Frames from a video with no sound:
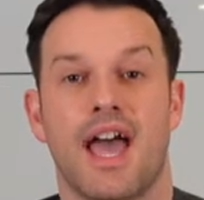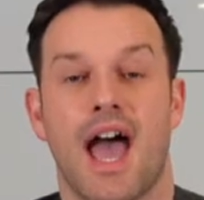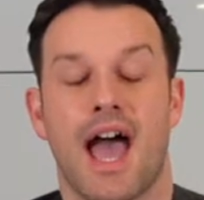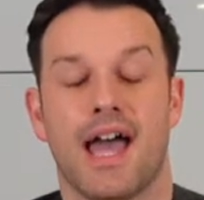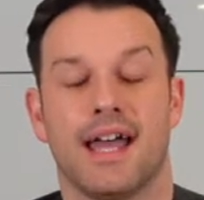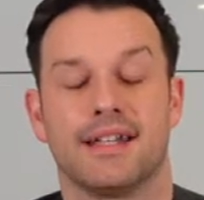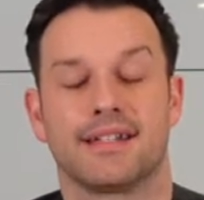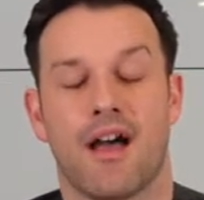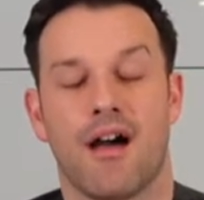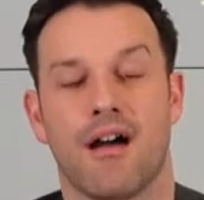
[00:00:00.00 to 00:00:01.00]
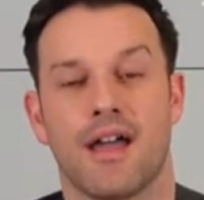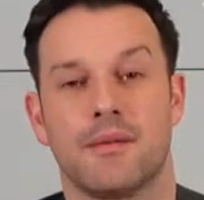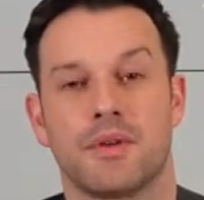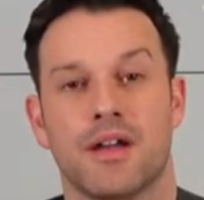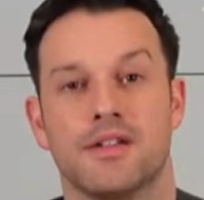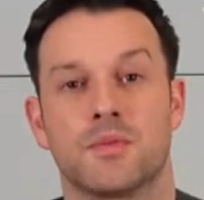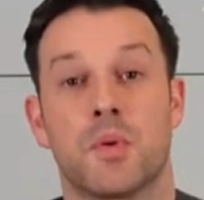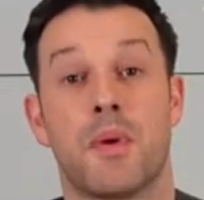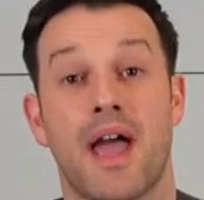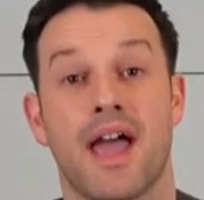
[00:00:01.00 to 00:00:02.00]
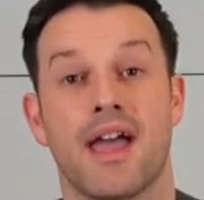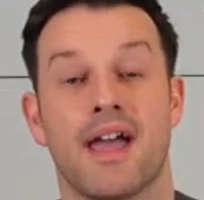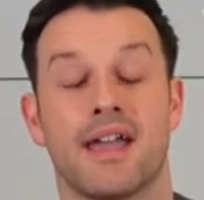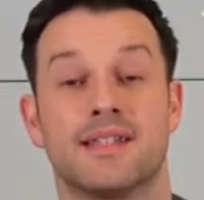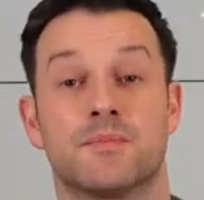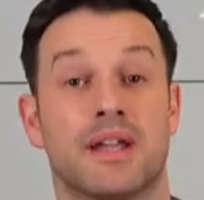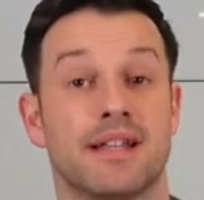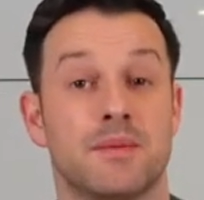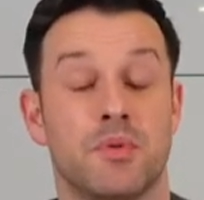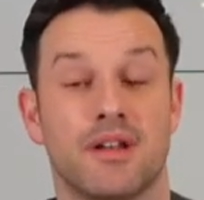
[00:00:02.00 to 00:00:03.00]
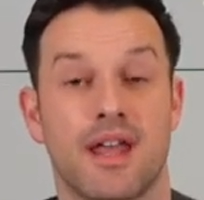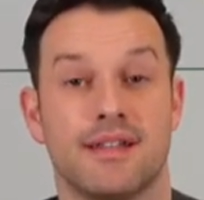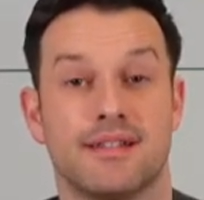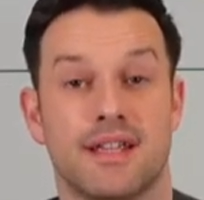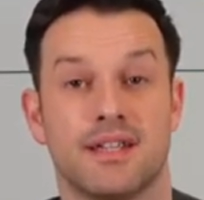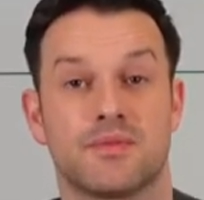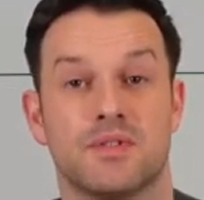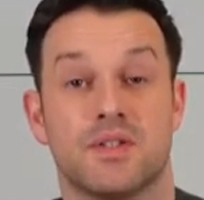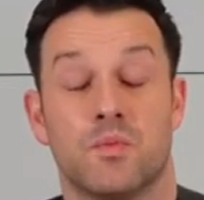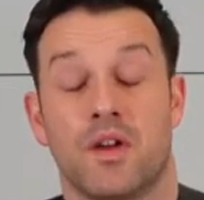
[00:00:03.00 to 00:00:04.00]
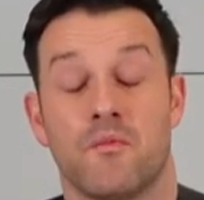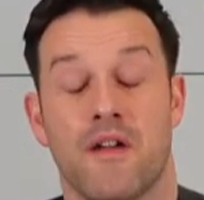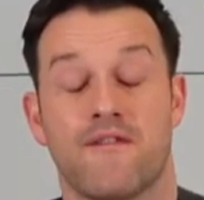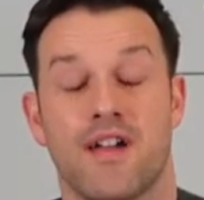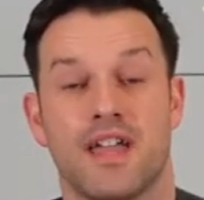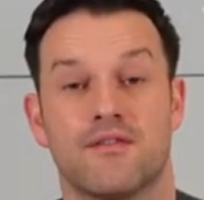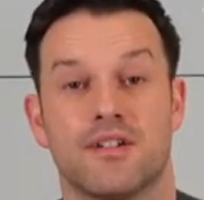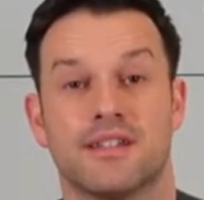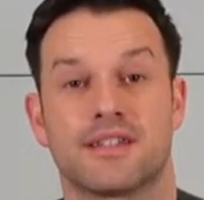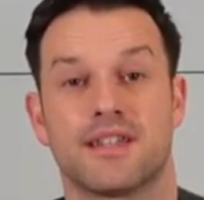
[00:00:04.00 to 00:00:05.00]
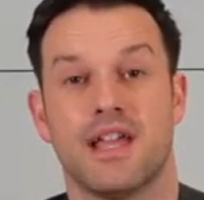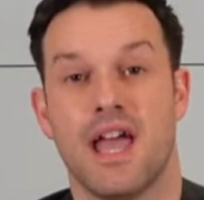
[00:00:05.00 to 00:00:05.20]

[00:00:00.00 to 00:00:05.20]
and I am going to prepare a spaghetti bolognese dish, which is one of my favourites,